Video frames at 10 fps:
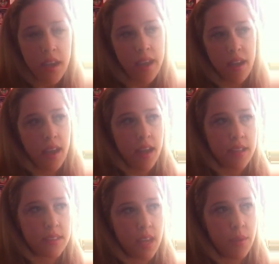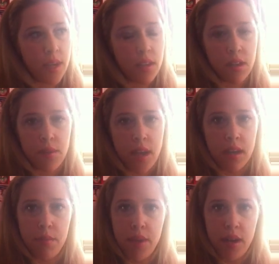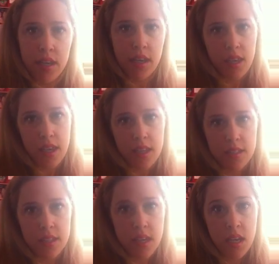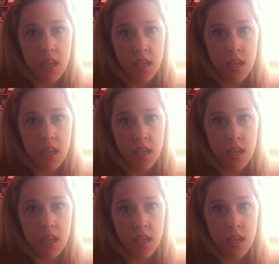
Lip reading: And I gotta say, when I look around at American kids,